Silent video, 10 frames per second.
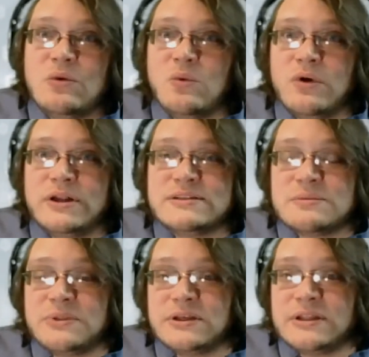what
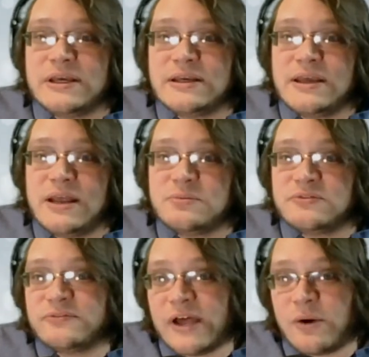something like
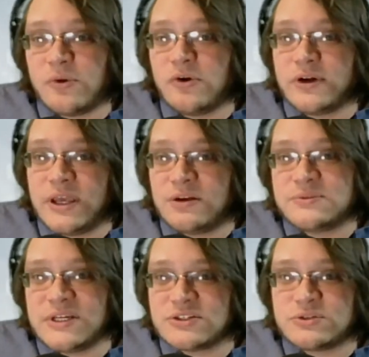cannabis flower or
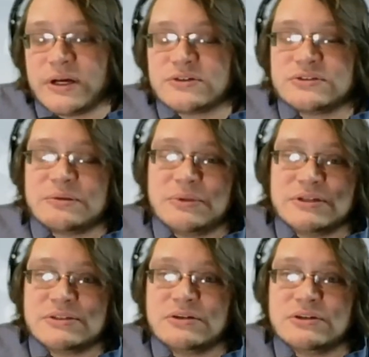cannabis extract or something
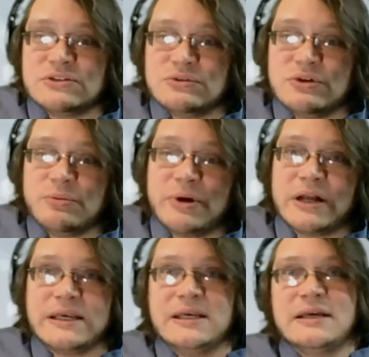is going to do to your
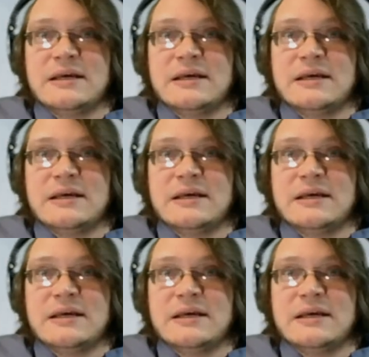body.